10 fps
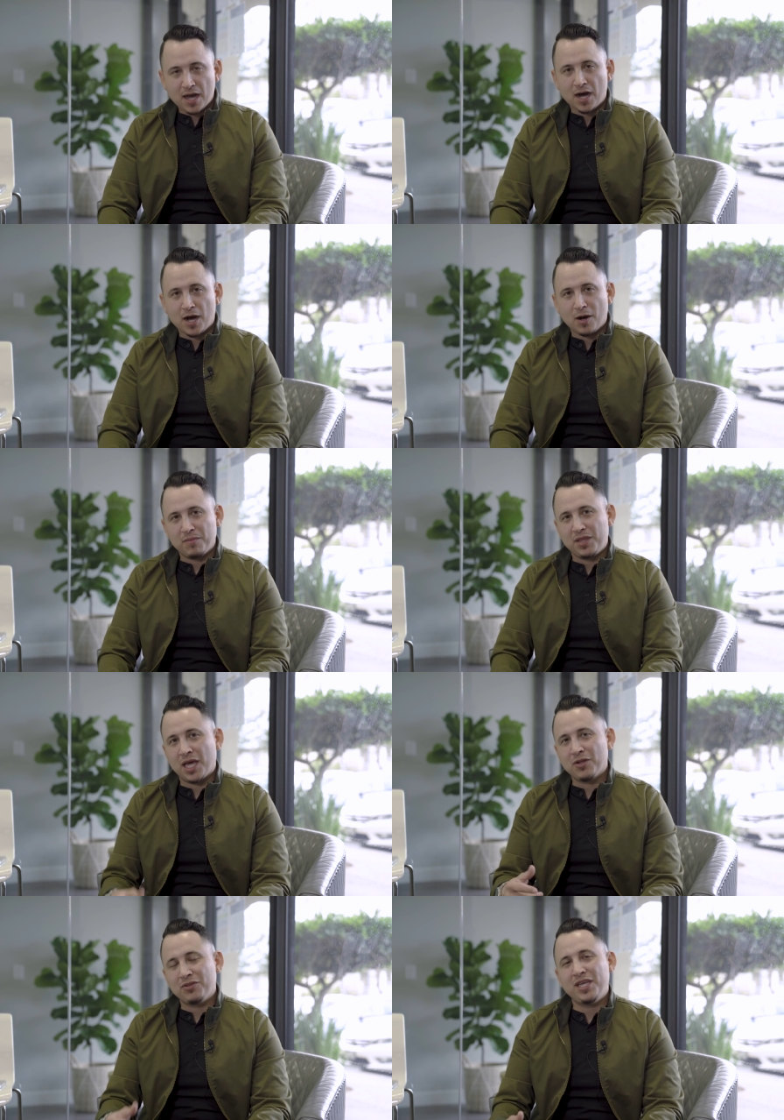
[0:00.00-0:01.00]

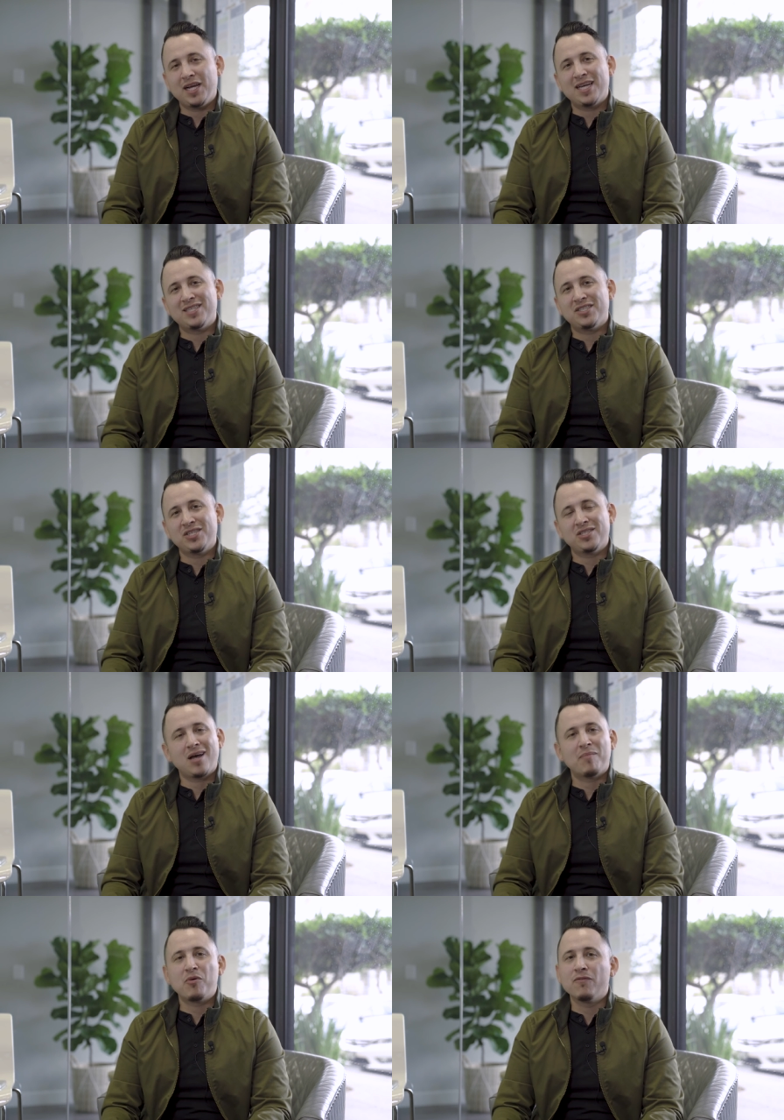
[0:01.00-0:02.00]
The other thing, guys, is just
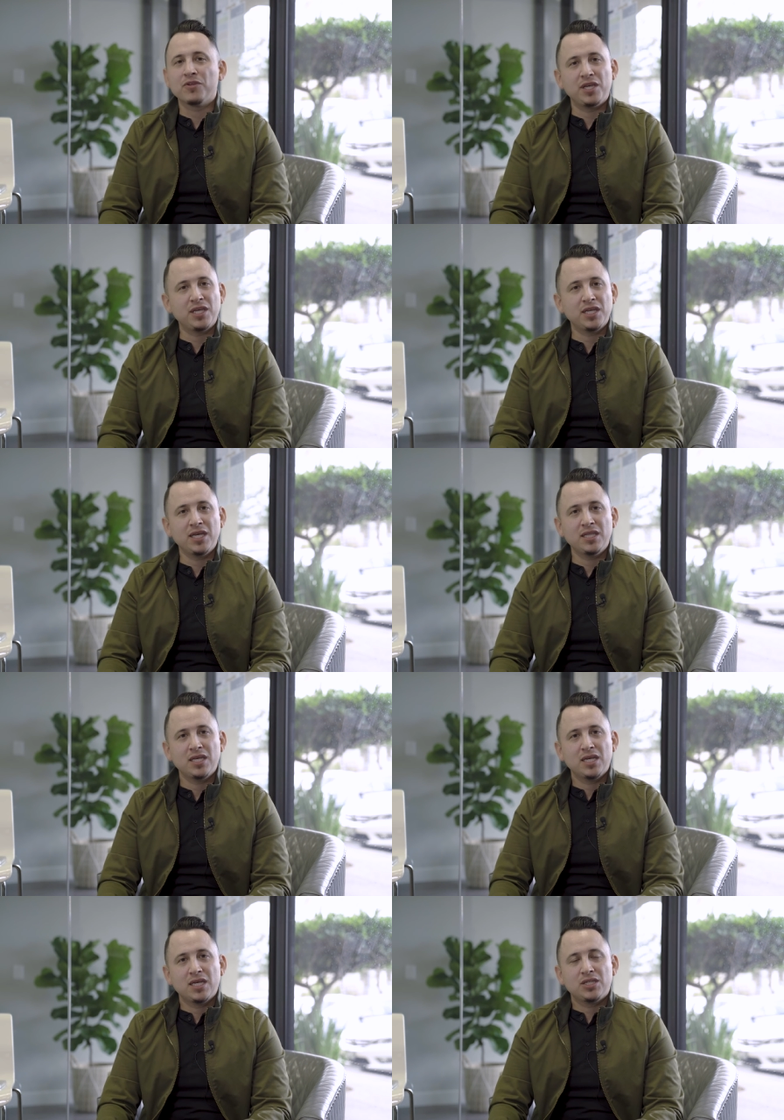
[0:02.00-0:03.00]
stop overthinking it.
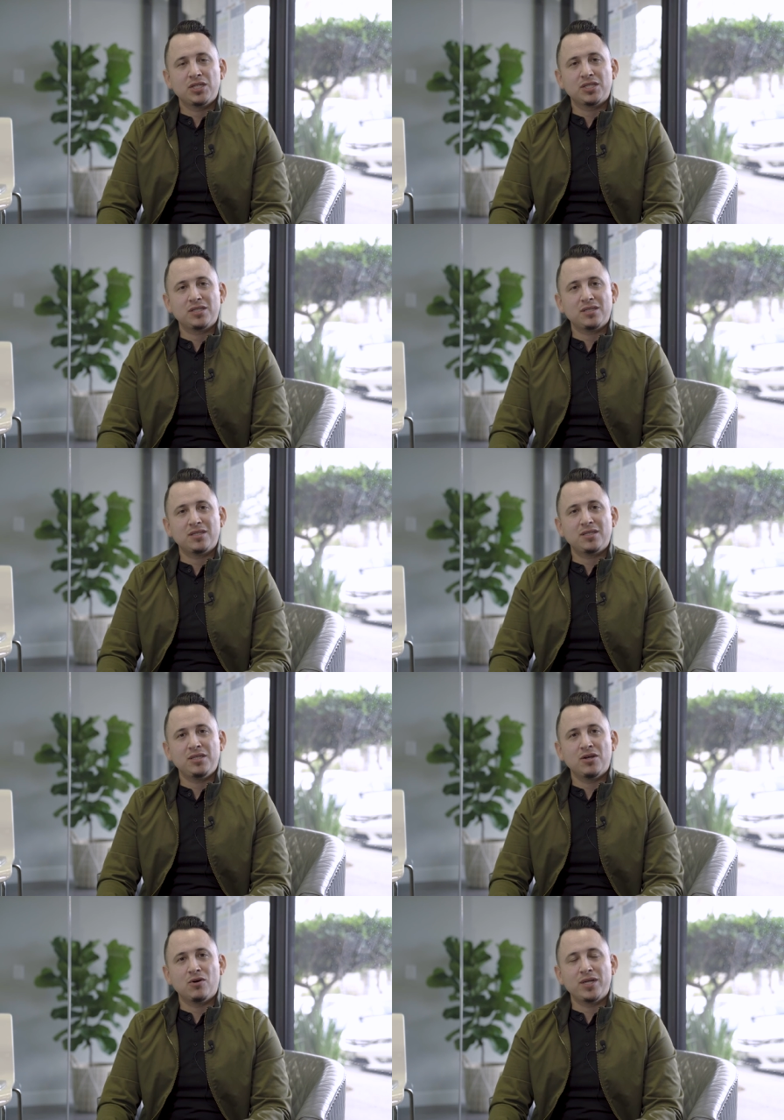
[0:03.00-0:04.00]
Just,
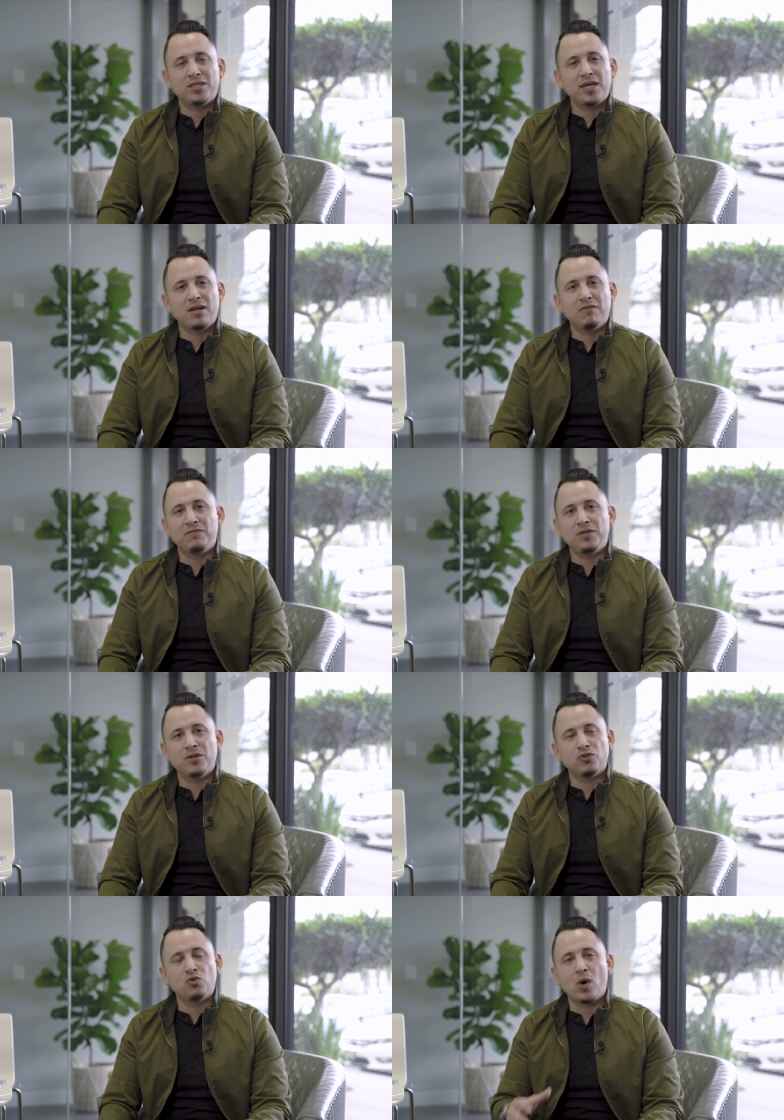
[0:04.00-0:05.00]
you know, instead of, you
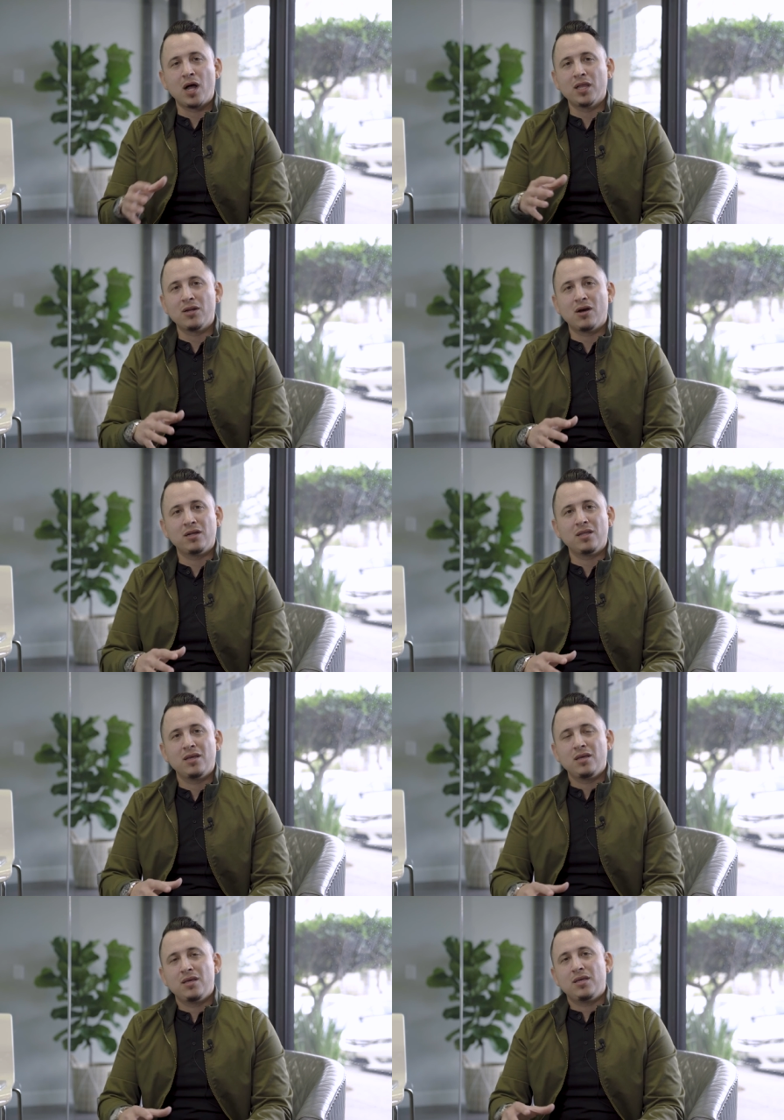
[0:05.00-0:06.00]
know, dwelling on,
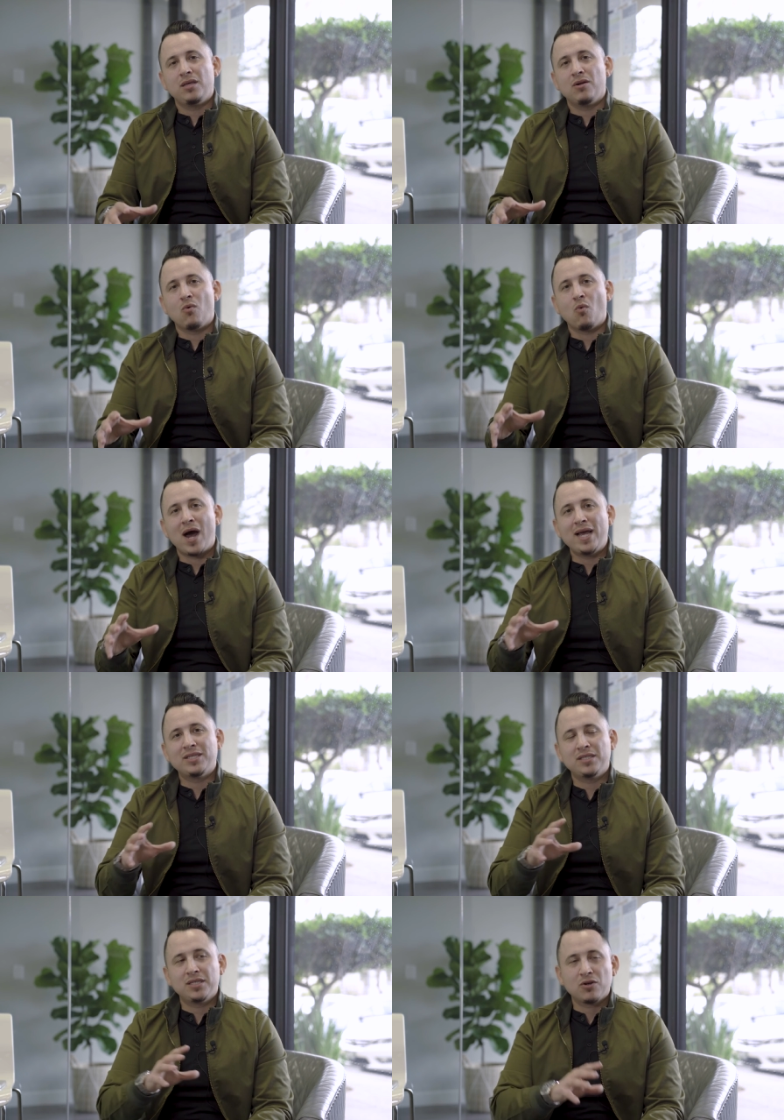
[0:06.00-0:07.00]
you know, why
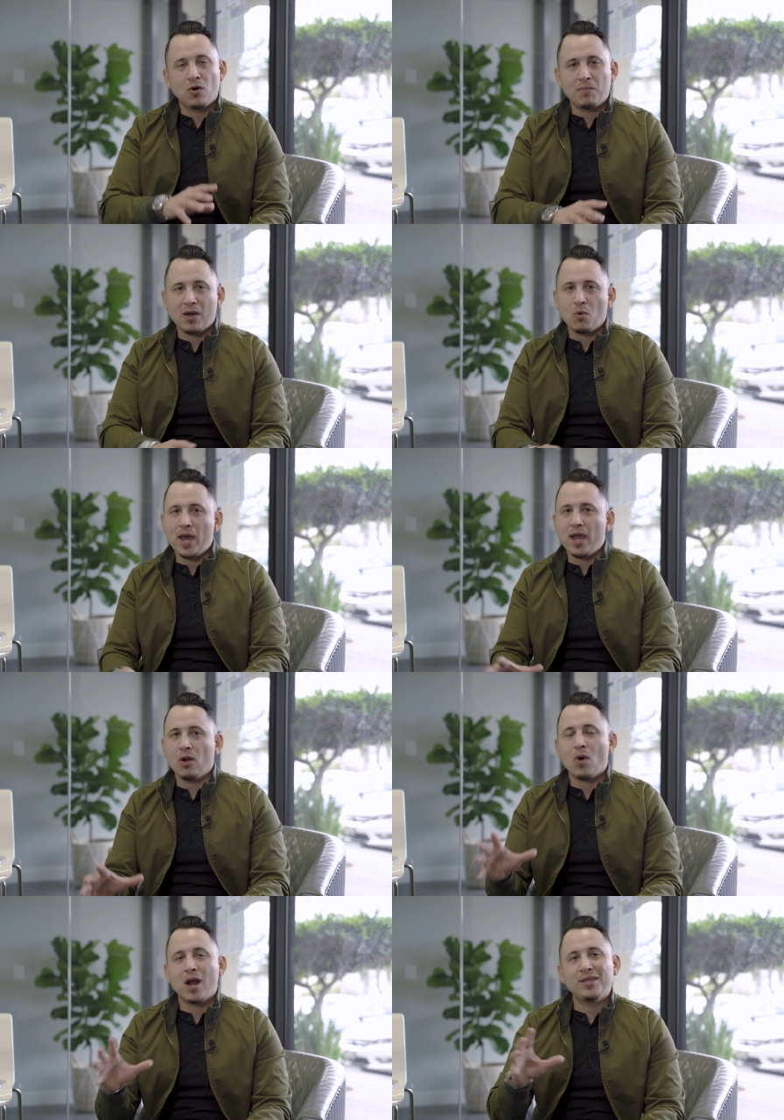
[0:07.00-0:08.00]
isn't this going my way
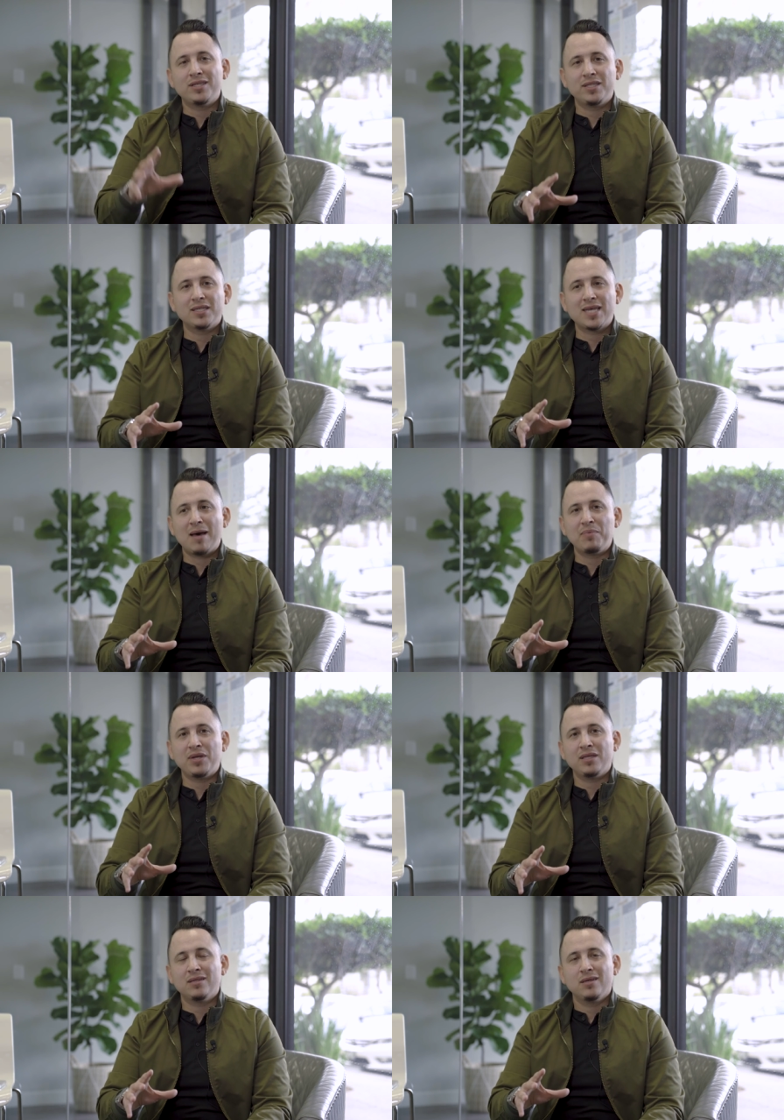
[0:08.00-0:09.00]
or why are these things
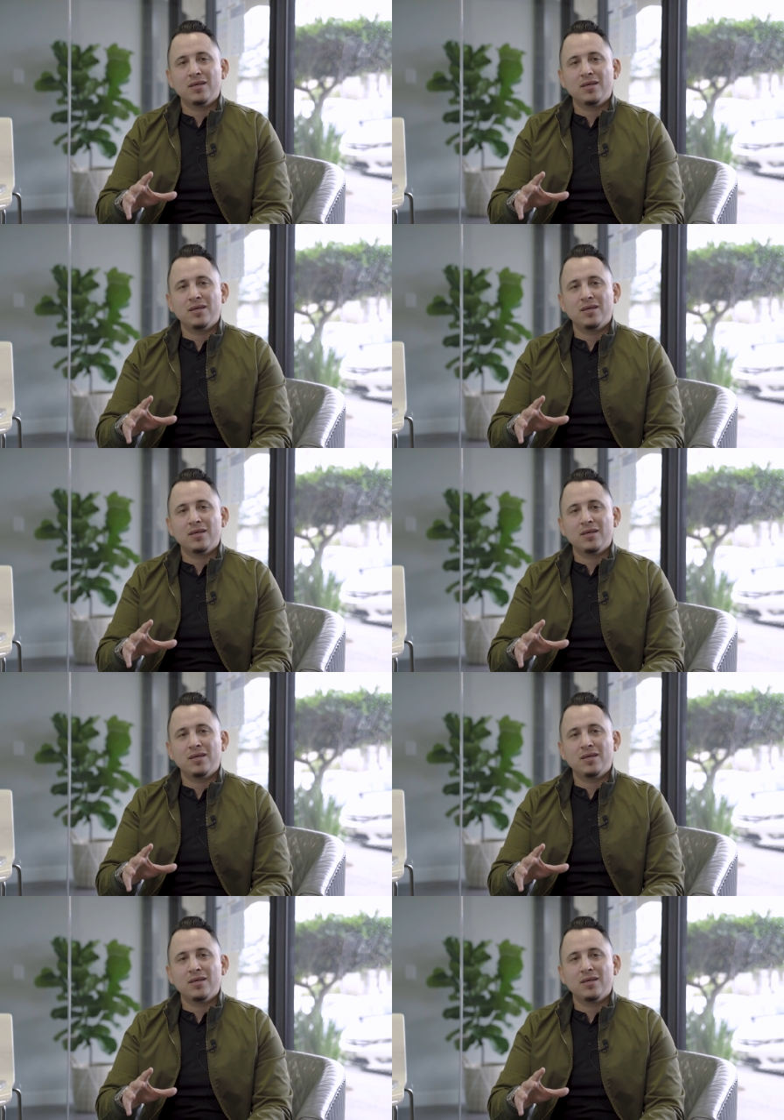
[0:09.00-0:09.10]
happening,